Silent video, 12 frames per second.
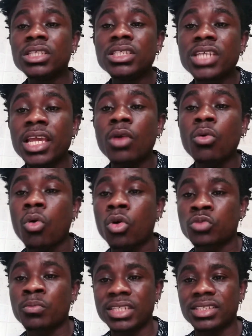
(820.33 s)
JQ
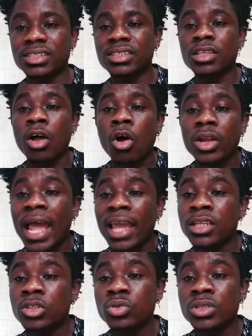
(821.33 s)
Cosmetics. Order
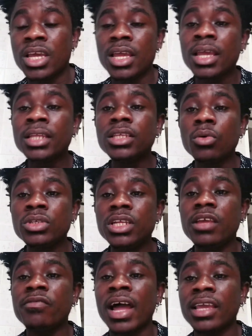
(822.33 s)
it today, they will
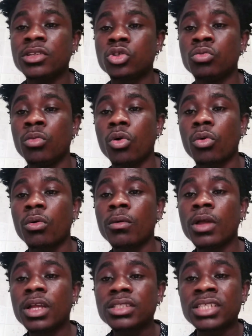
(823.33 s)
deliver it tomorrow.
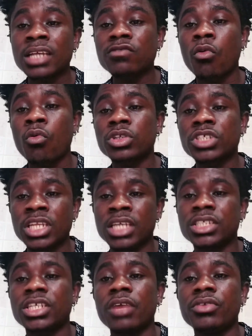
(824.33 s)
Thanks for watching
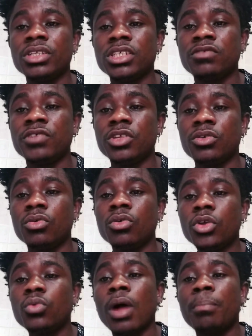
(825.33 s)
and sharing this video.
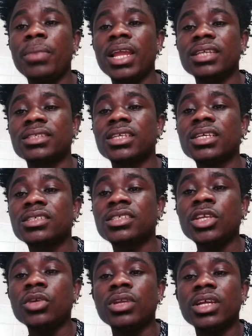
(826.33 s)
You are blessed.
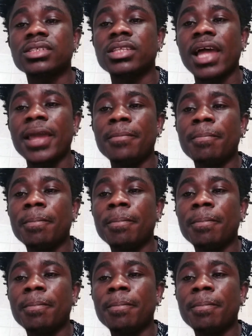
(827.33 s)
See you next time.